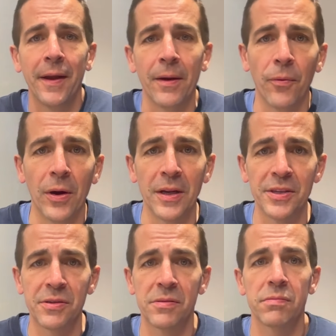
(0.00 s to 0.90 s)
It
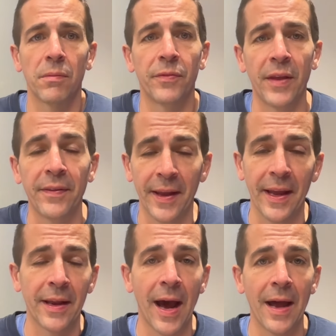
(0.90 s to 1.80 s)
was that they
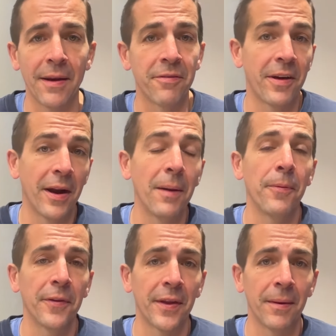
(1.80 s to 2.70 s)
had gotten fed up
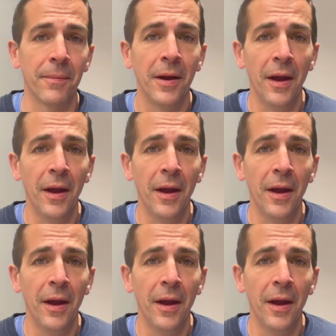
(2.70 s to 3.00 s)
with him.